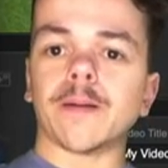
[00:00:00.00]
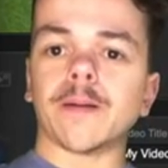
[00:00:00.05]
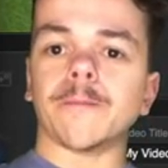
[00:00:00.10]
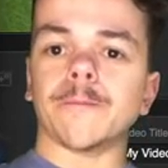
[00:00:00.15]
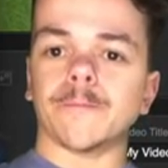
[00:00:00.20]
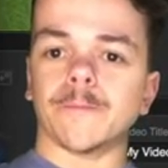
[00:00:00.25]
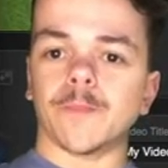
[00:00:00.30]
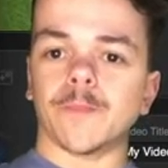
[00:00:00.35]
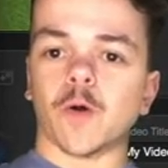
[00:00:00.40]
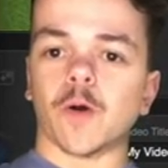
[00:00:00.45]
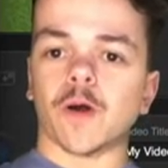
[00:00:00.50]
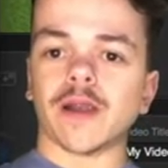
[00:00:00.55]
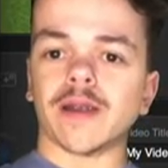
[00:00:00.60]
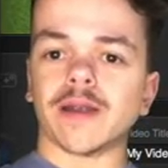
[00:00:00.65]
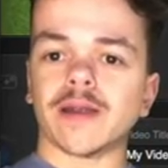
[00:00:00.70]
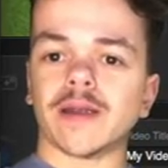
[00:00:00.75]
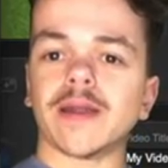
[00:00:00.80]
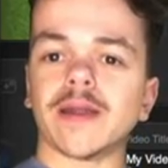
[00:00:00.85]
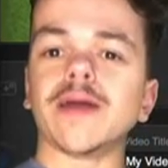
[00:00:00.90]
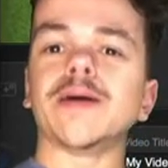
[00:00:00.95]
more.
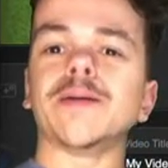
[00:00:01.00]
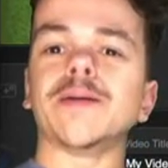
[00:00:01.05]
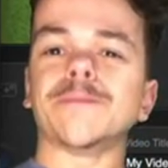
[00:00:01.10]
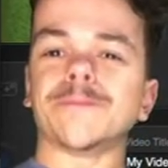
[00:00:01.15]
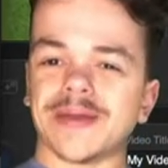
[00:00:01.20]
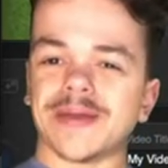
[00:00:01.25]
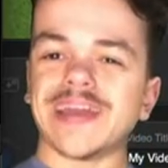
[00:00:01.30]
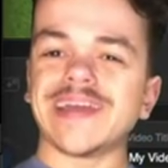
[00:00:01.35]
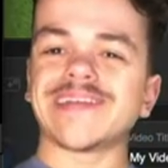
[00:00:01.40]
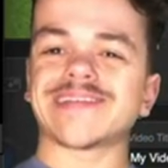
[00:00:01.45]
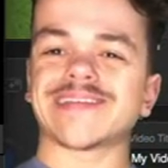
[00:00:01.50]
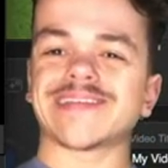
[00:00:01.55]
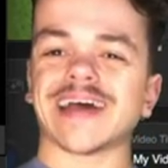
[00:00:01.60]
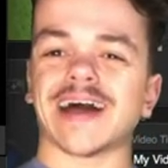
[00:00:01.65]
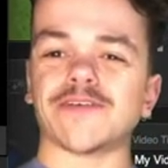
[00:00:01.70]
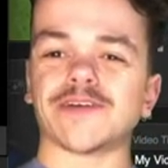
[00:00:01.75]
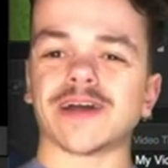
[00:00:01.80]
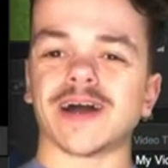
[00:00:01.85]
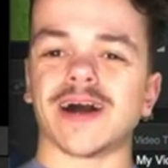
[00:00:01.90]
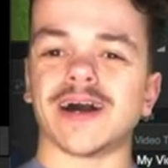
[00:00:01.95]
Peace
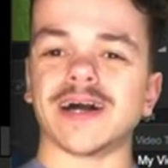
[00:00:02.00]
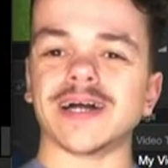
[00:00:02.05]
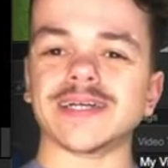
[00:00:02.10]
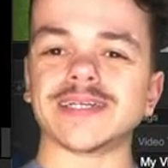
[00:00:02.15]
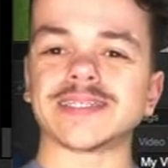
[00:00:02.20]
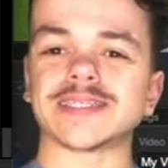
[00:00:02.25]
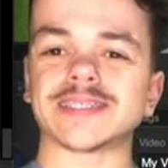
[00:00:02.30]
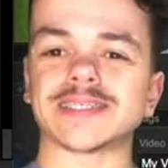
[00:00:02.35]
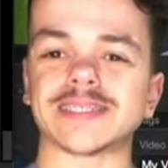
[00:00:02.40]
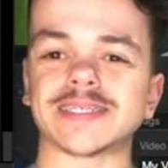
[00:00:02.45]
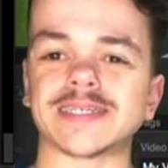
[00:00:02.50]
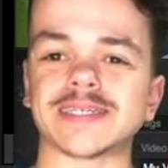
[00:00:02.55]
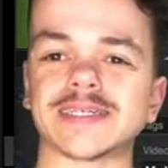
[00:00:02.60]
out, guys.